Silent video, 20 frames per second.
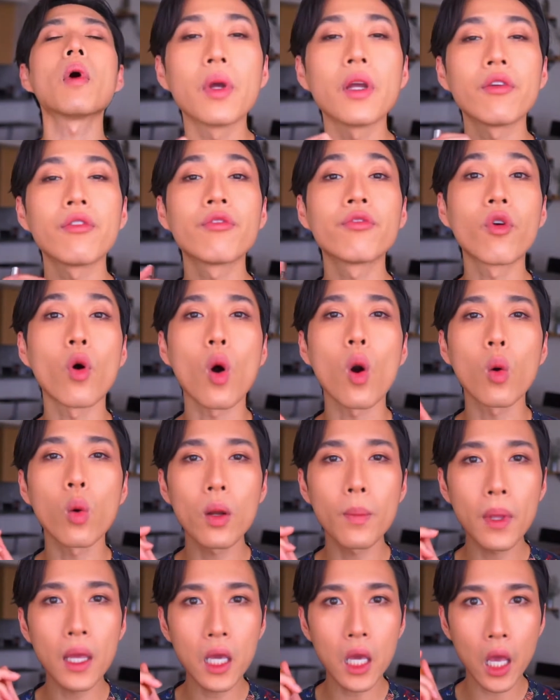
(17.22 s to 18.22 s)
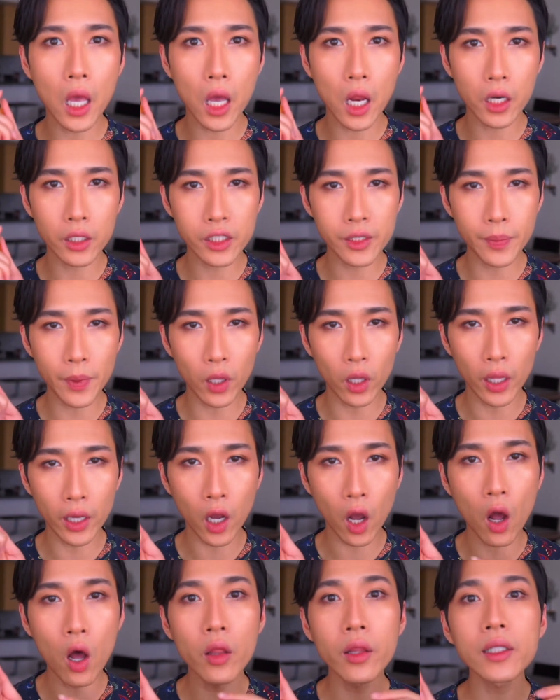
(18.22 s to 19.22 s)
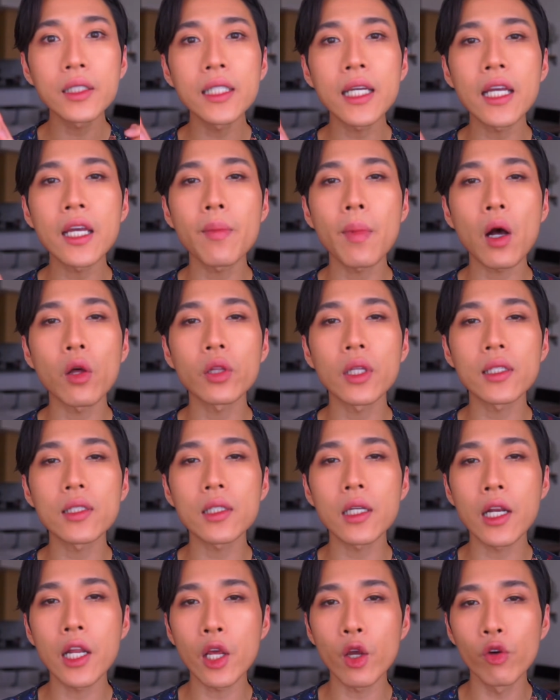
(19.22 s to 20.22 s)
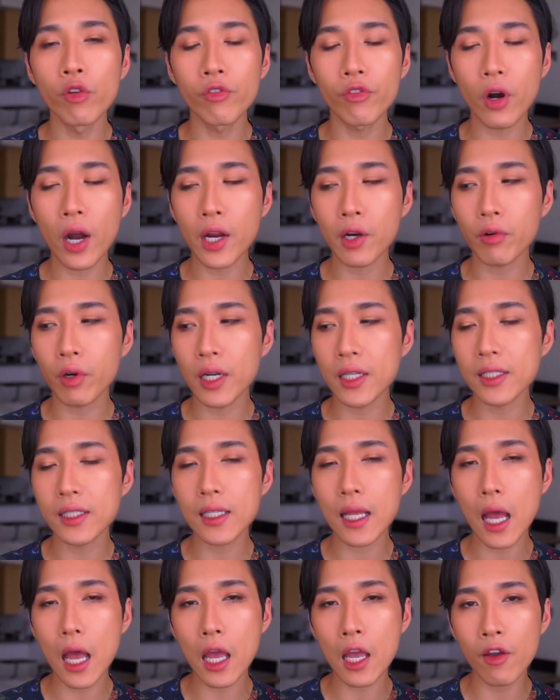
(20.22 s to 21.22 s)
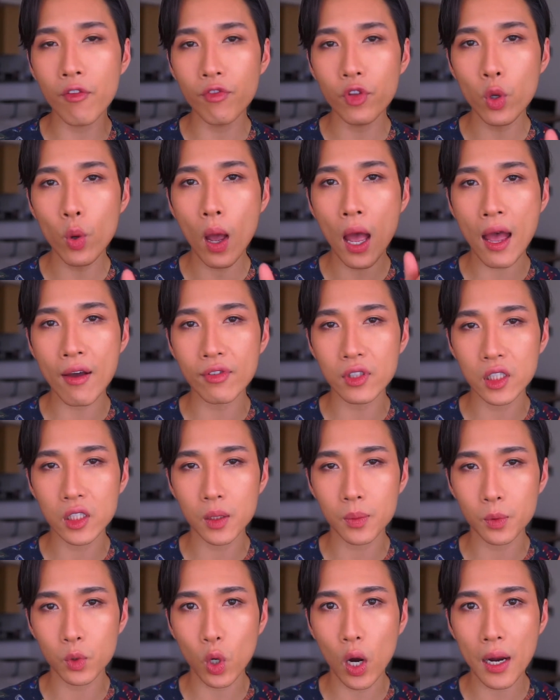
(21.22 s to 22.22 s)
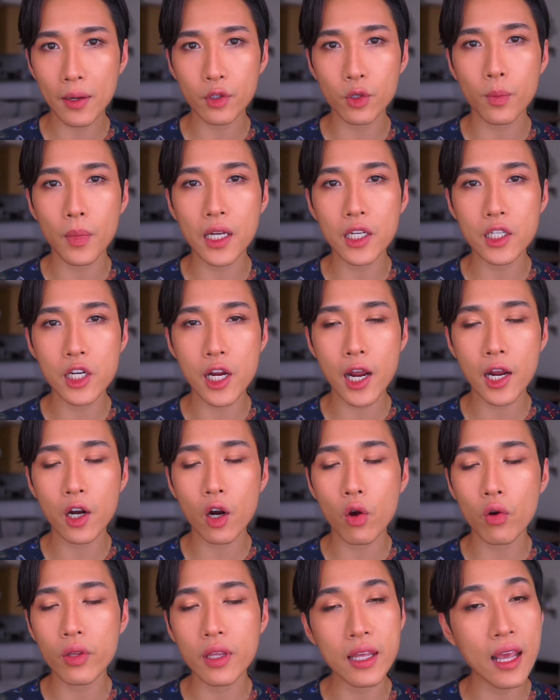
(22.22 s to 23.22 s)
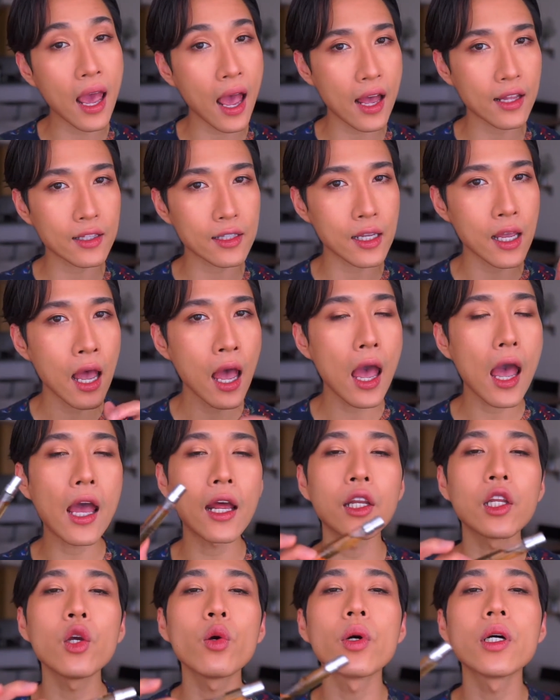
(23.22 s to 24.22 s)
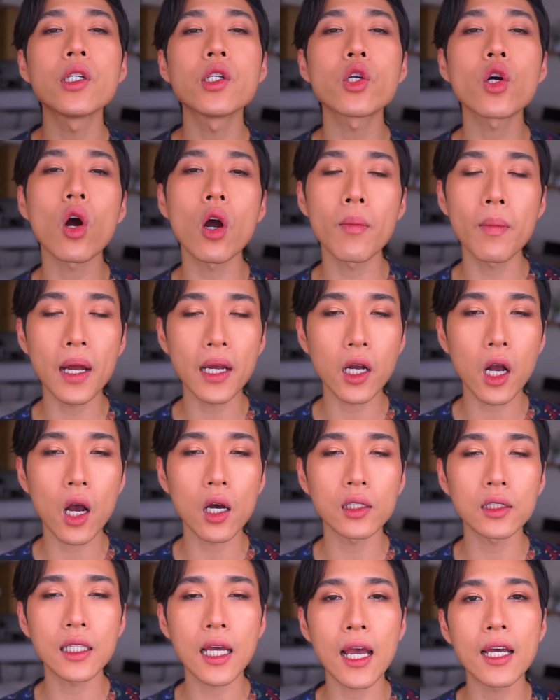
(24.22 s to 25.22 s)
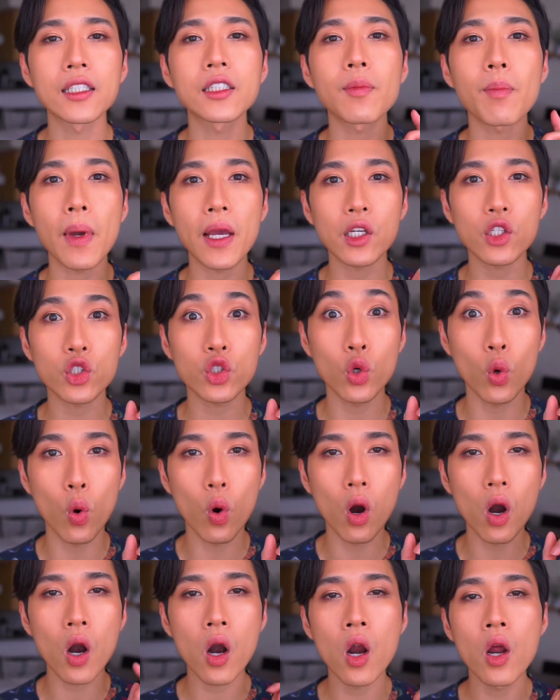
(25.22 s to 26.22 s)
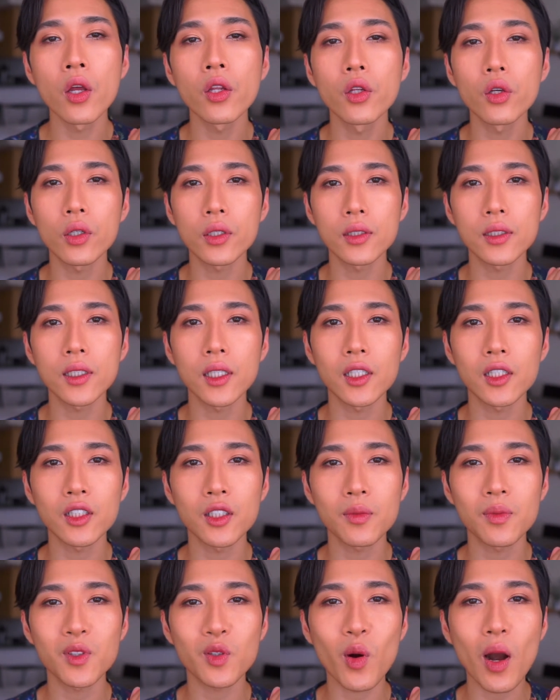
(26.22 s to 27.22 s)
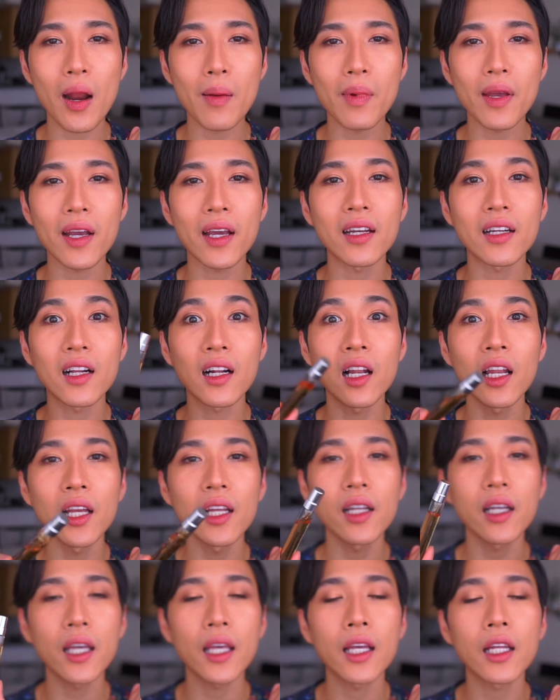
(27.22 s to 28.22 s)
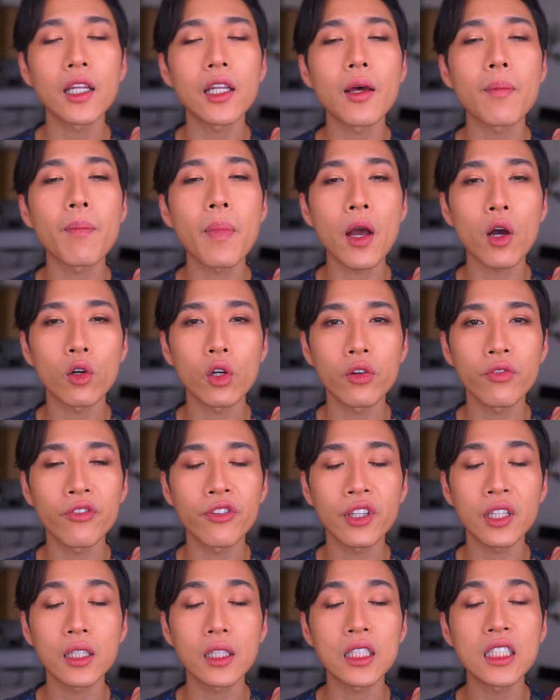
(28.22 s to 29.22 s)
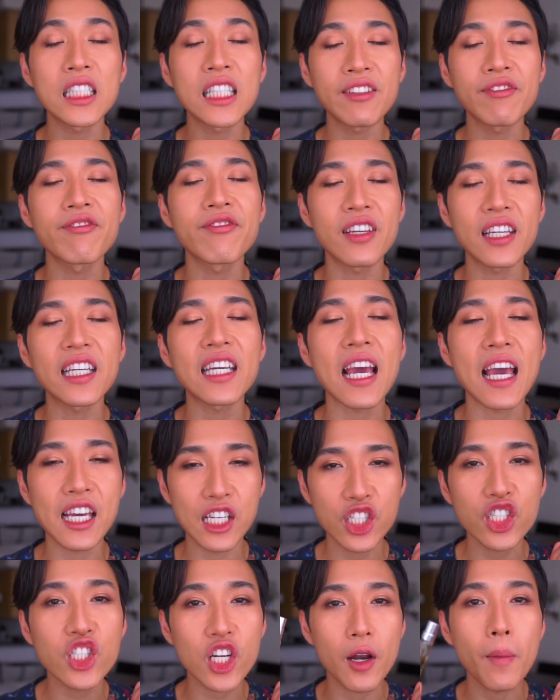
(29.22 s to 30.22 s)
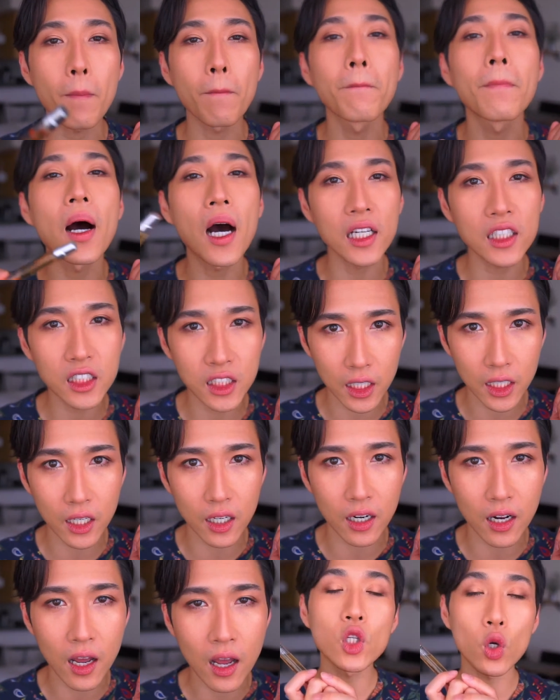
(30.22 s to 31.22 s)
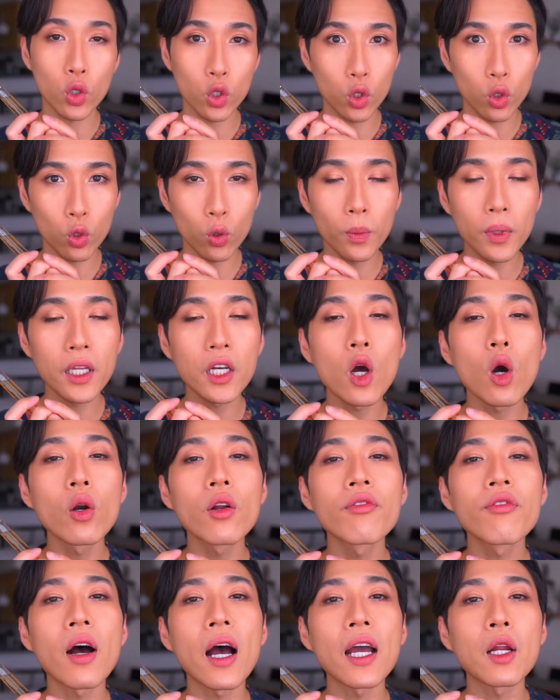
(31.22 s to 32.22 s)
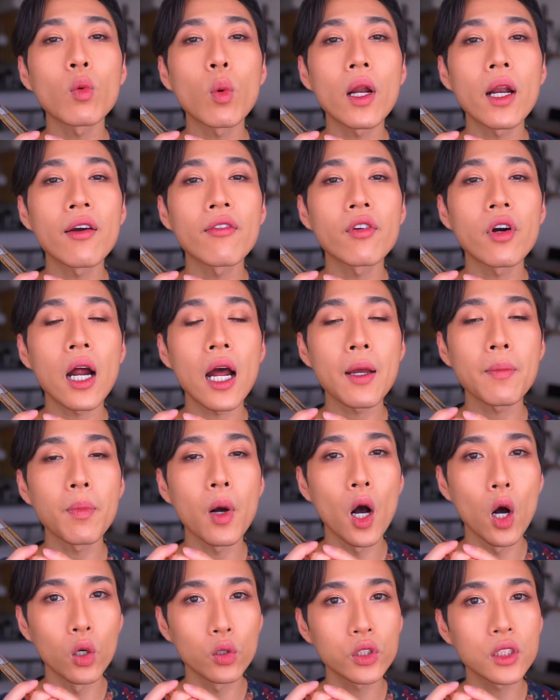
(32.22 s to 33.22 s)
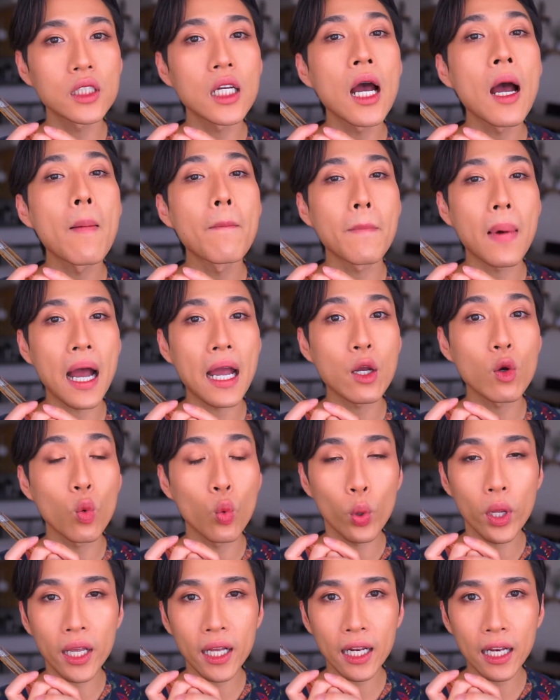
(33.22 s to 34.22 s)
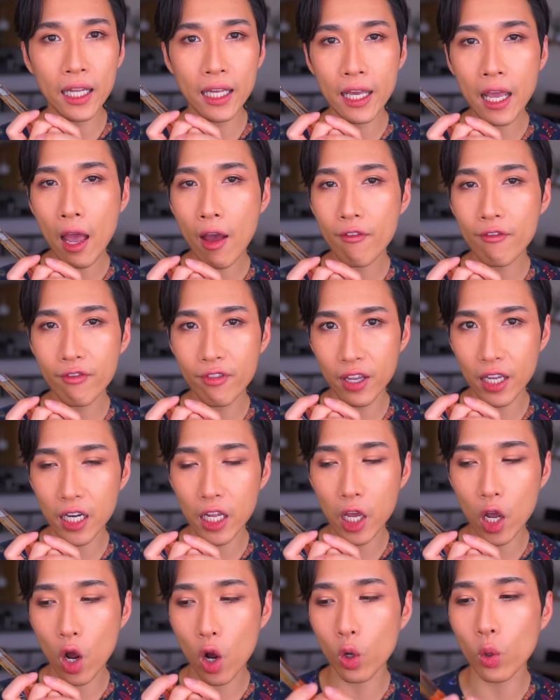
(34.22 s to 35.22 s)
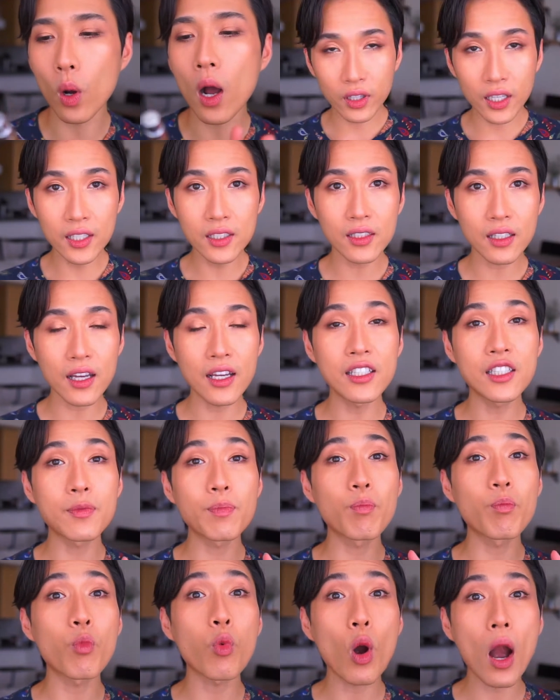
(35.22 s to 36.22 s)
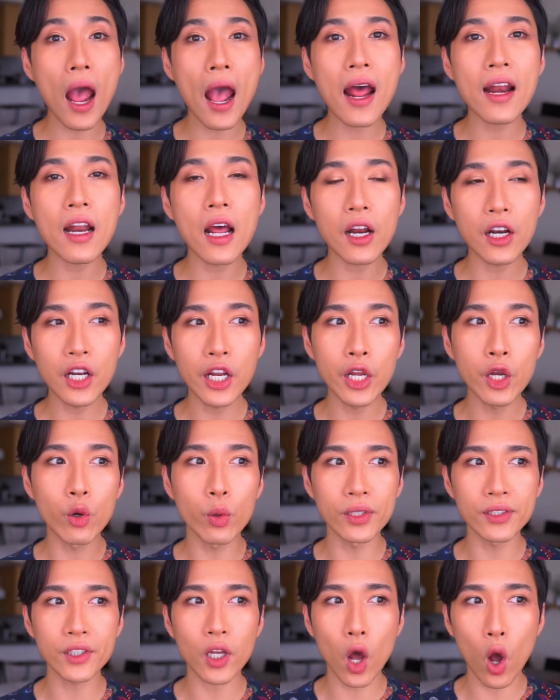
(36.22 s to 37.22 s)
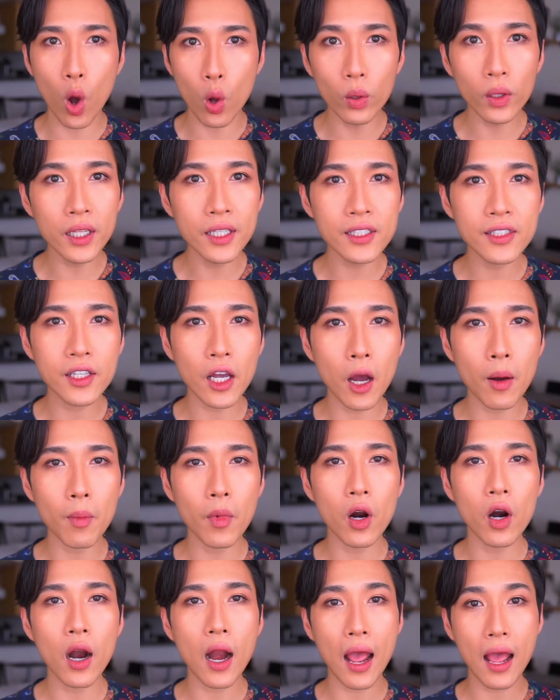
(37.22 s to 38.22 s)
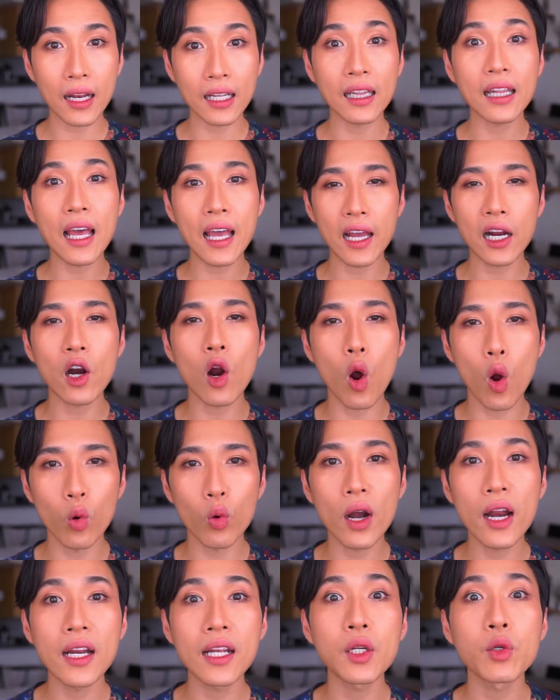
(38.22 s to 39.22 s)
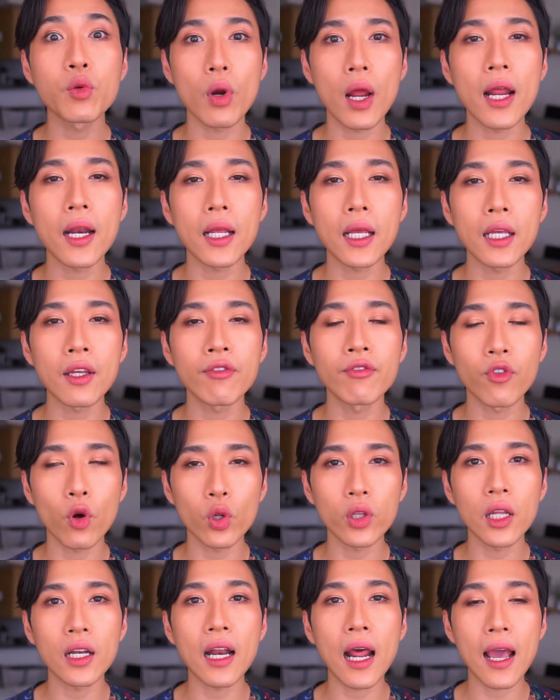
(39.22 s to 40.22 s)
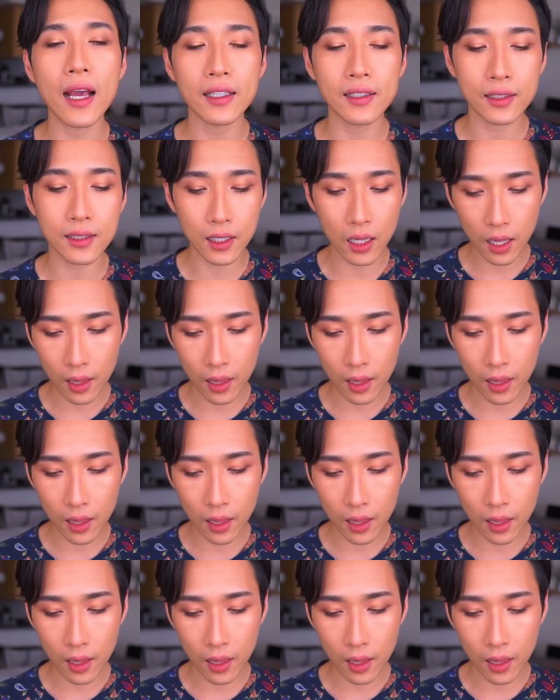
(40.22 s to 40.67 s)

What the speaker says: Before we begin spilling all the tea about this new fragrance, if you haven't subscribed to my channel yet and you enjoy my content, make sure you consider subscribing and clicking the bell notification button so you'll be notified whenever I post my weekly video. This is brand new, it's only summer and they are already ready for the next